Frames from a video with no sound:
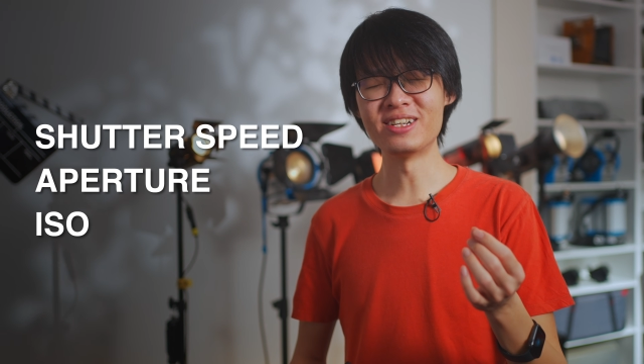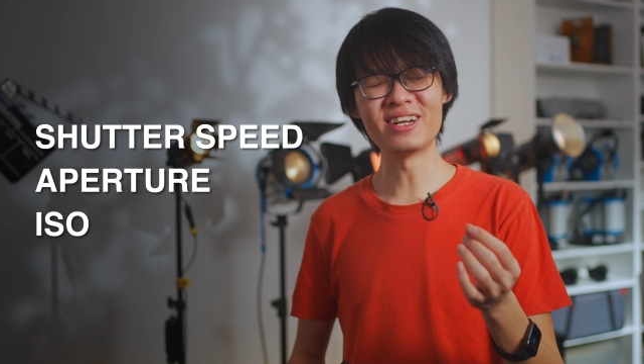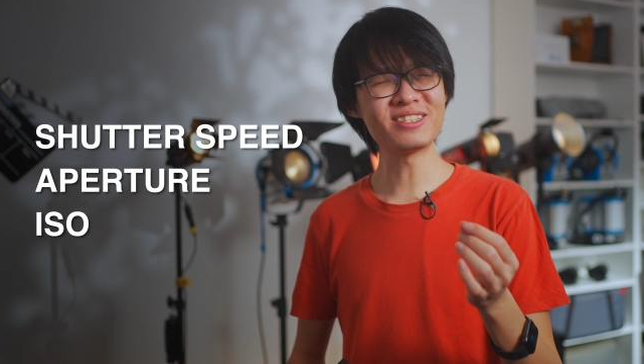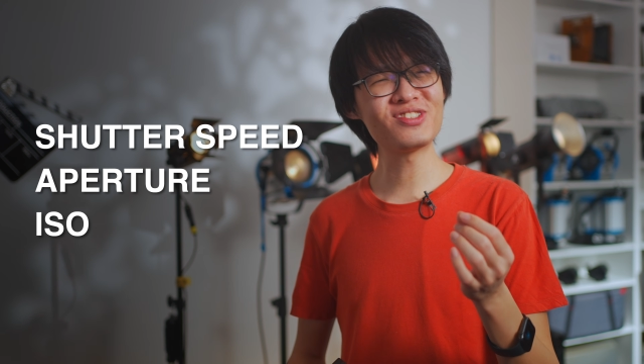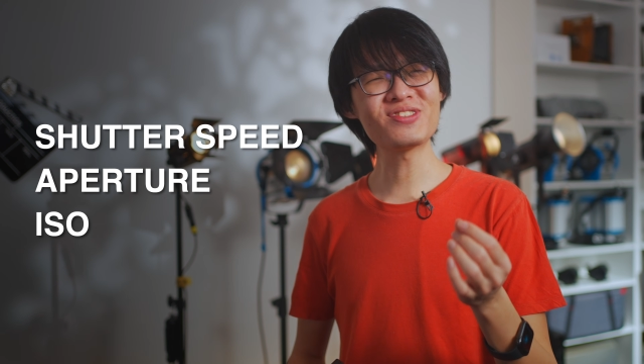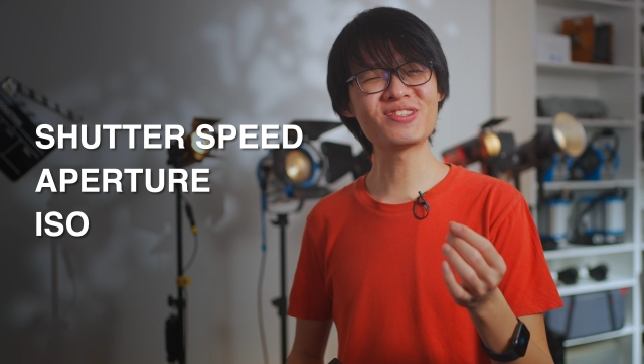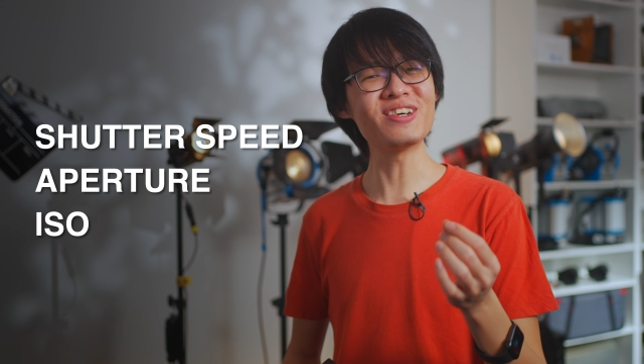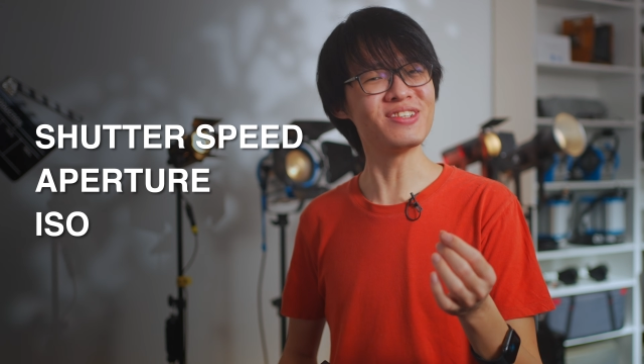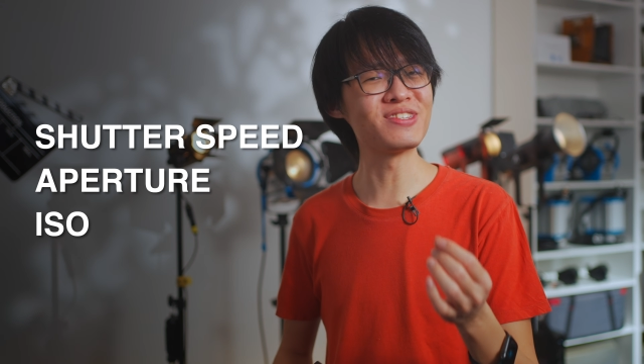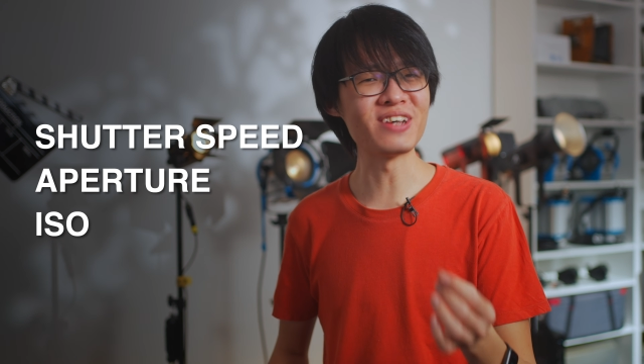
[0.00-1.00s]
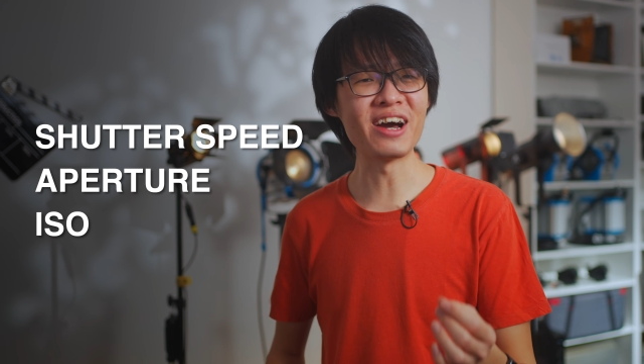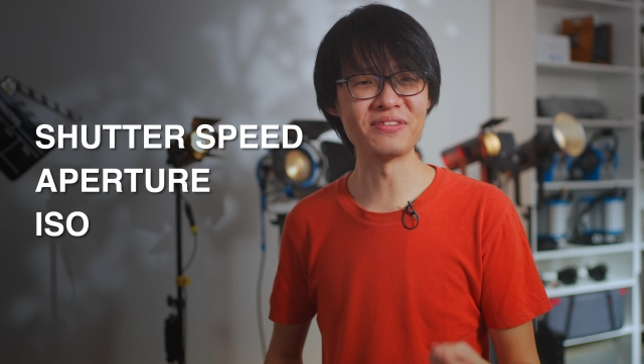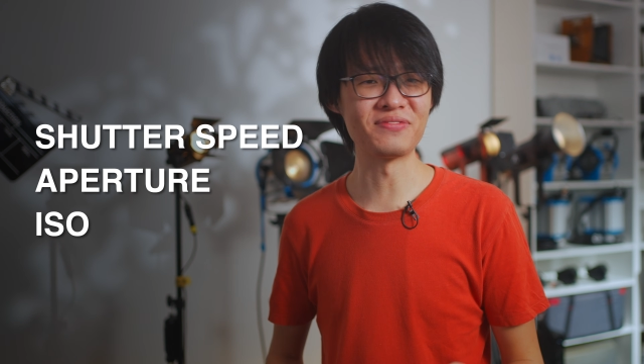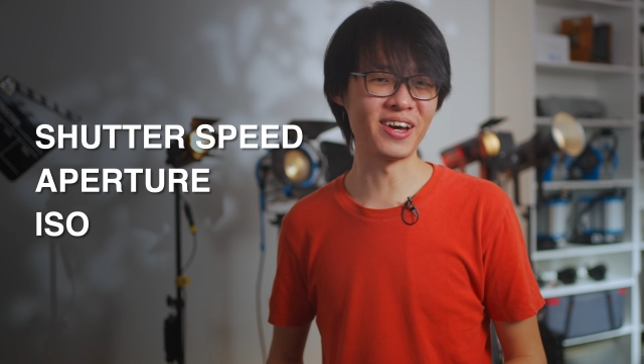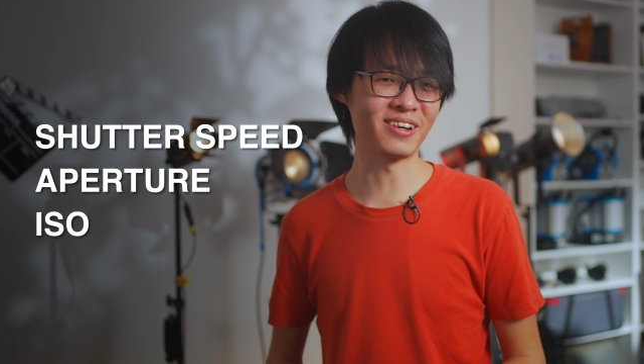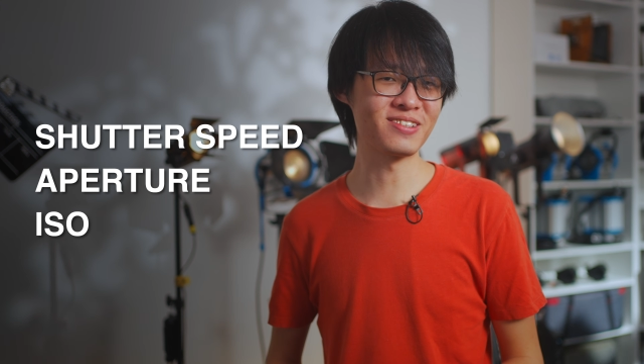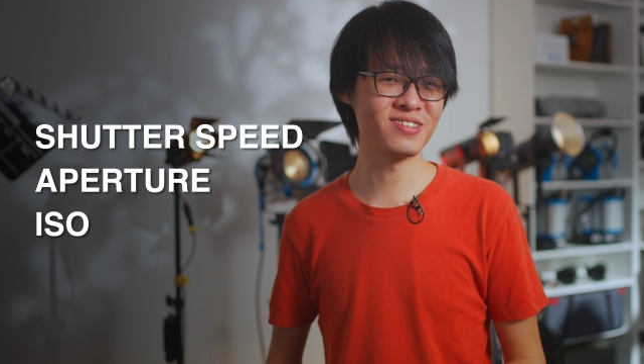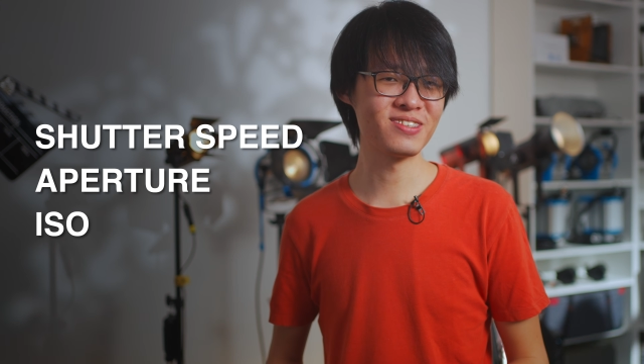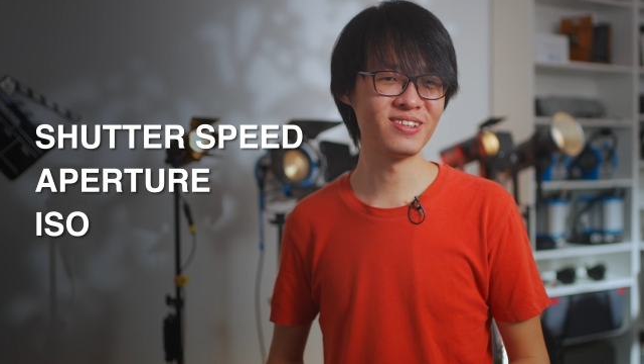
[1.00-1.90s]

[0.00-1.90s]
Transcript: let's just say, side effects.